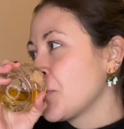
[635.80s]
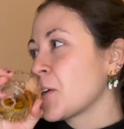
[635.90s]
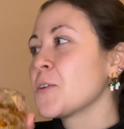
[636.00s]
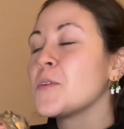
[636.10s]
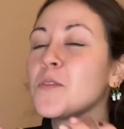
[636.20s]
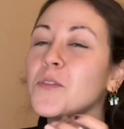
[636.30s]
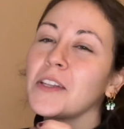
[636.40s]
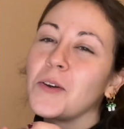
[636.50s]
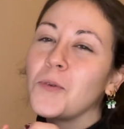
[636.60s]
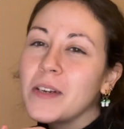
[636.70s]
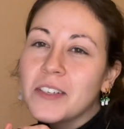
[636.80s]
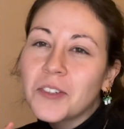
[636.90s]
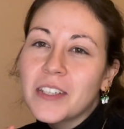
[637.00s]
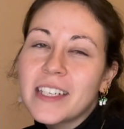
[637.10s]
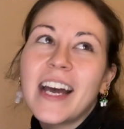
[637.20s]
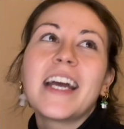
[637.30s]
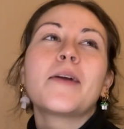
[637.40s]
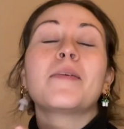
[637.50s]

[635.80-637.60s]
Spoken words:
one for the winter time.